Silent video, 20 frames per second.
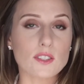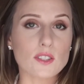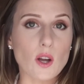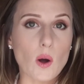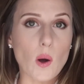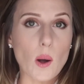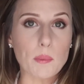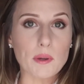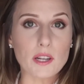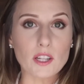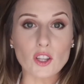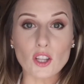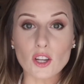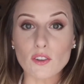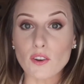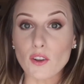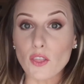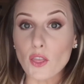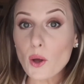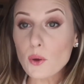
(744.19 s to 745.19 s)
So I'm gonna
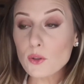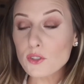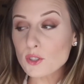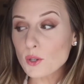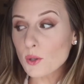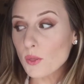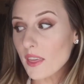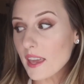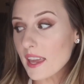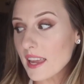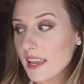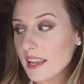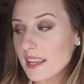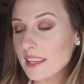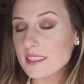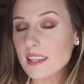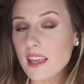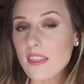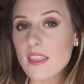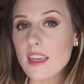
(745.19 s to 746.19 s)
look for those two
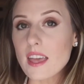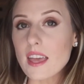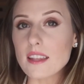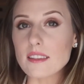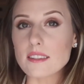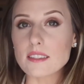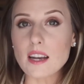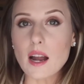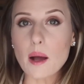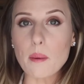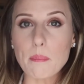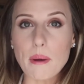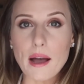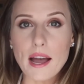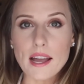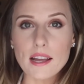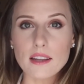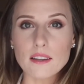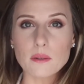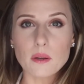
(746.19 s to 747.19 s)
things and then stop
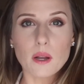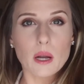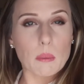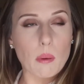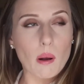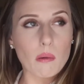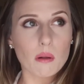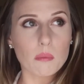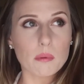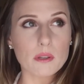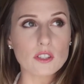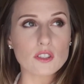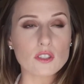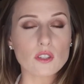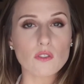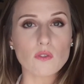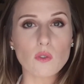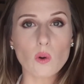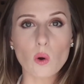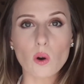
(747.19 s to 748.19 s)
by probably
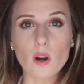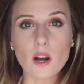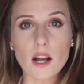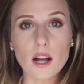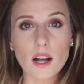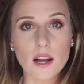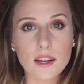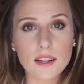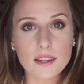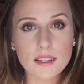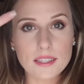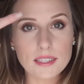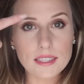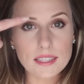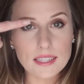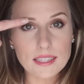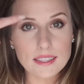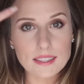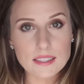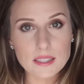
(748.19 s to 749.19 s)
Sephora,
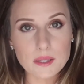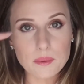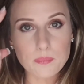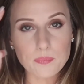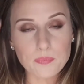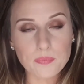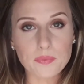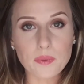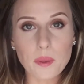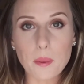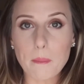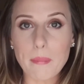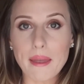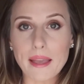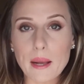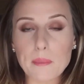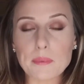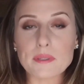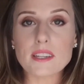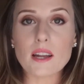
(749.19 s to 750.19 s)
get some
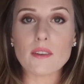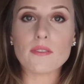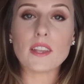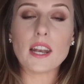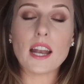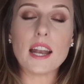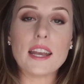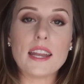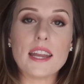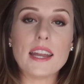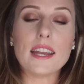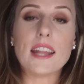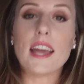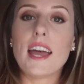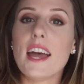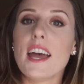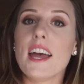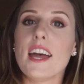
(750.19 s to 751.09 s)
makeup stuff that I need.